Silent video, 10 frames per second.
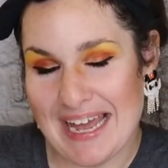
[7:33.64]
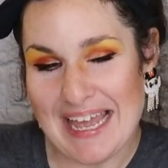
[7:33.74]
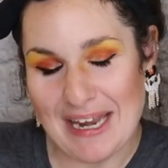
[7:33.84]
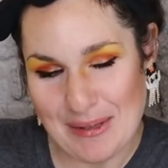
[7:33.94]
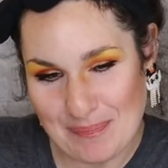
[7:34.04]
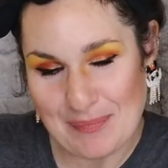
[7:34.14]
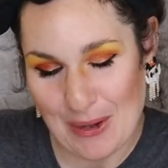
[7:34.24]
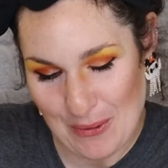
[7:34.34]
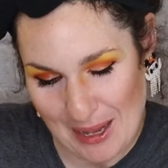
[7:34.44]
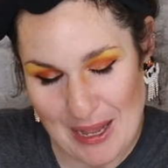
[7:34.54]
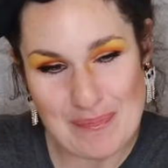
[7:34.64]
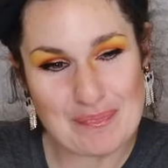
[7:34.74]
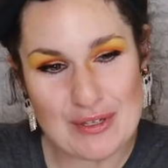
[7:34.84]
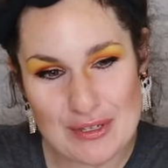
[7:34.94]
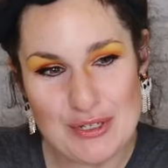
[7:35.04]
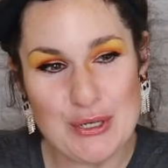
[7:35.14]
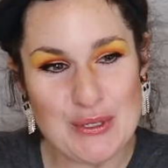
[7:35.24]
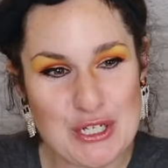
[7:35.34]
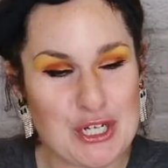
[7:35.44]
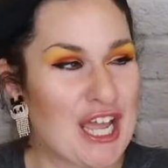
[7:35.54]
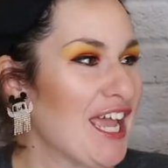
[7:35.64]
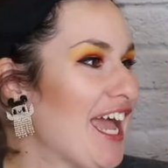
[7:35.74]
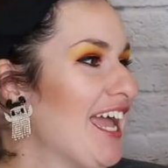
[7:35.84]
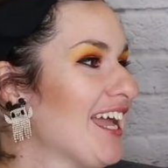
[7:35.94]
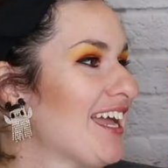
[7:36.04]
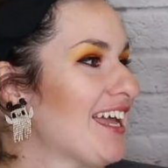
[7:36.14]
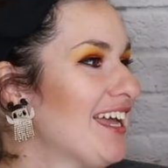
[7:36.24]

I get it. Okay. Touché, Hank.